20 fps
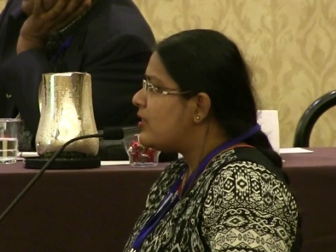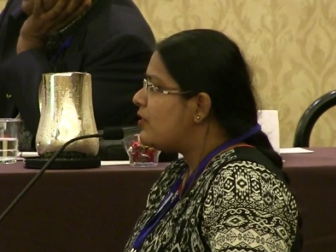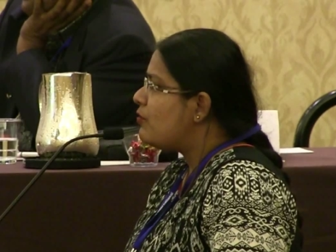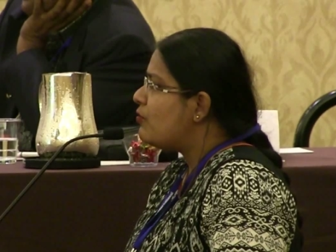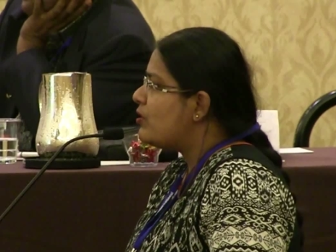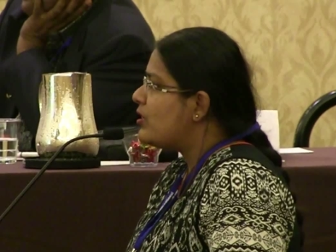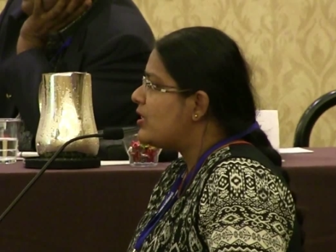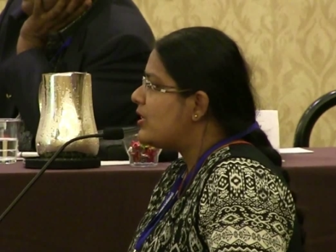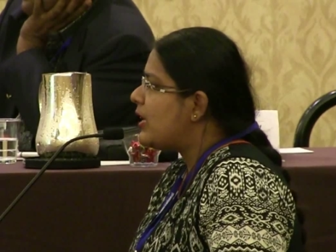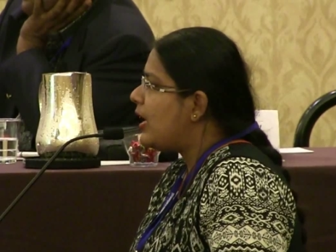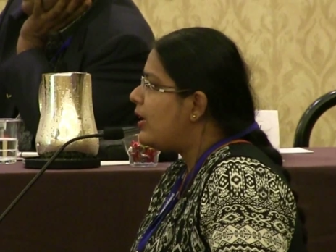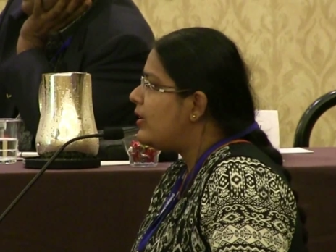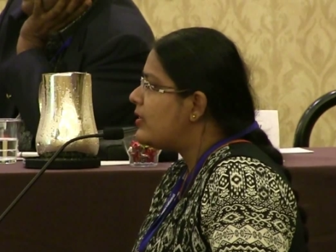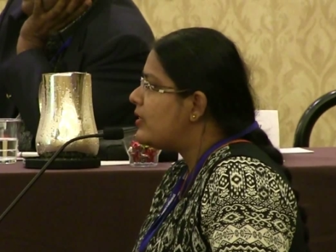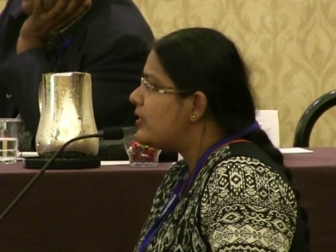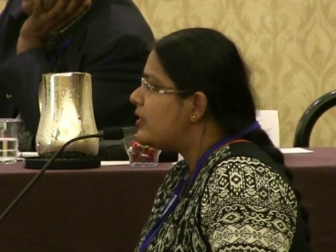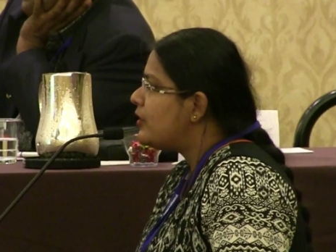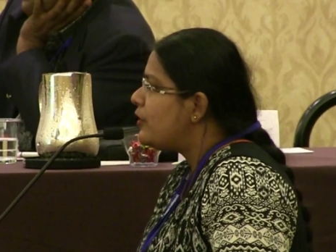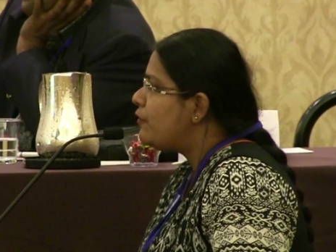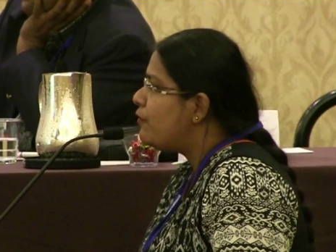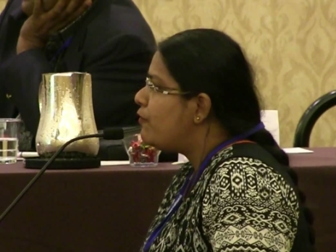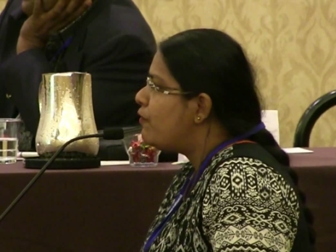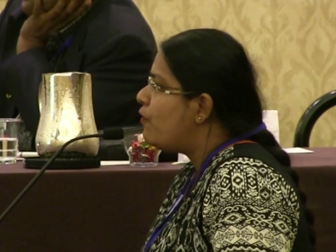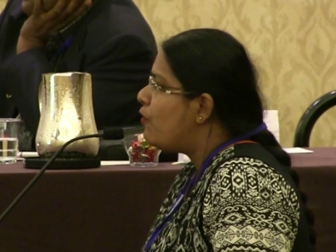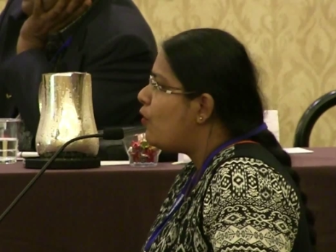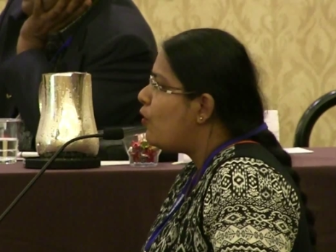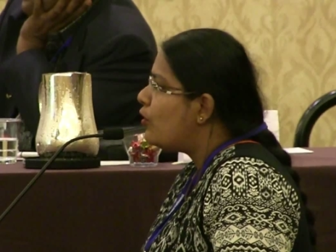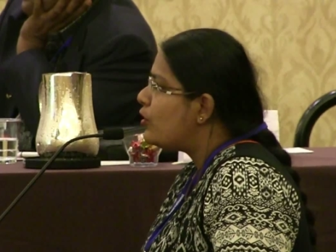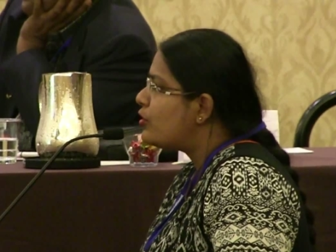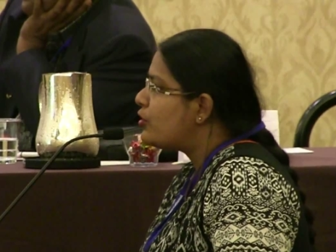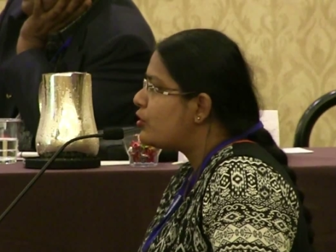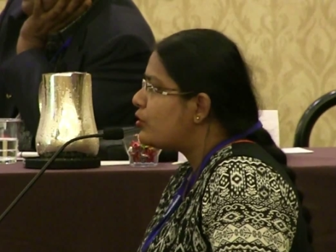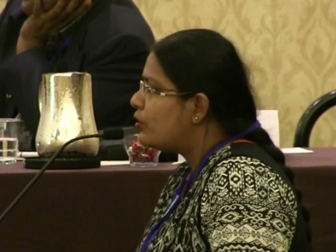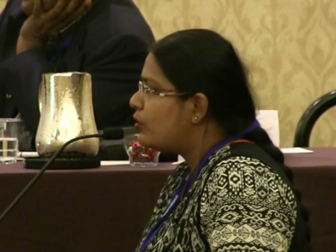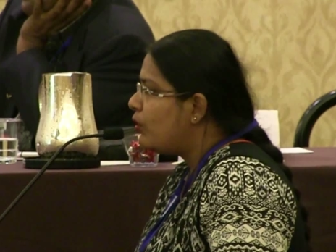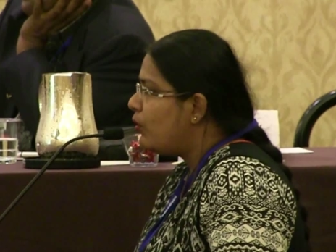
and resulted in forced